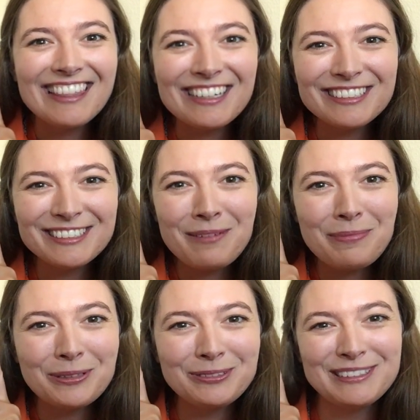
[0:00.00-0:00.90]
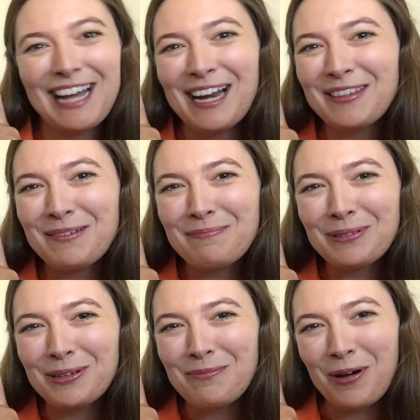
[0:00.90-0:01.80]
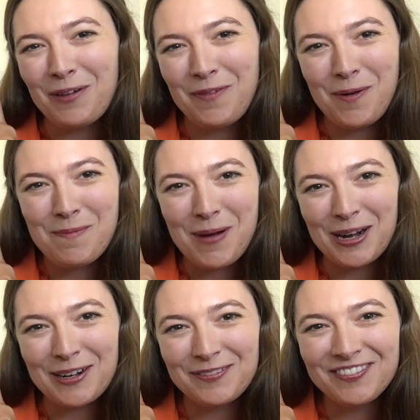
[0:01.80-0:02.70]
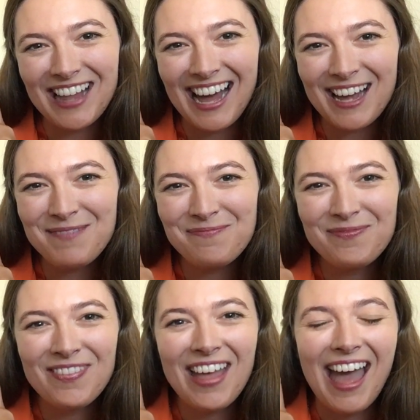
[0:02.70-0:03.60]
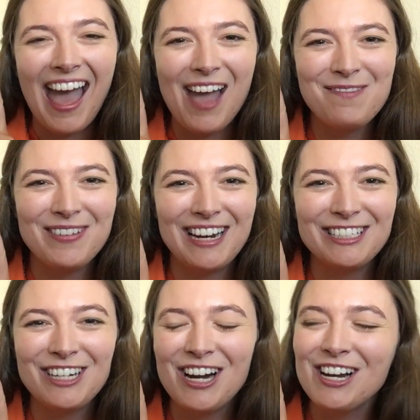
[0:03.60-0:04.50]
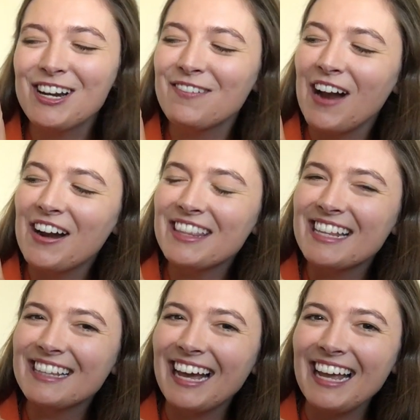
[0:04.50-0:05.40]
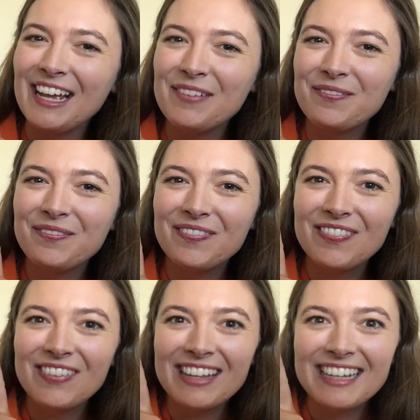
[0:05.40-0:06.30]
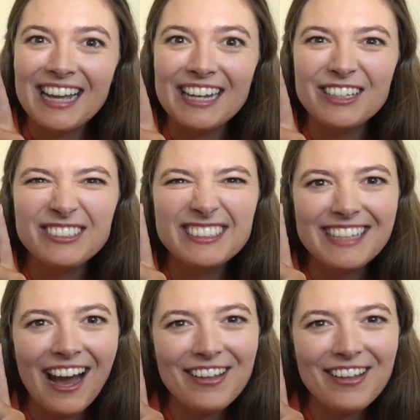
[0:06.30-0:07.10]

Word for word: there's the blue side of the blue morpho butterfly. And when I turn it around in the light, can you see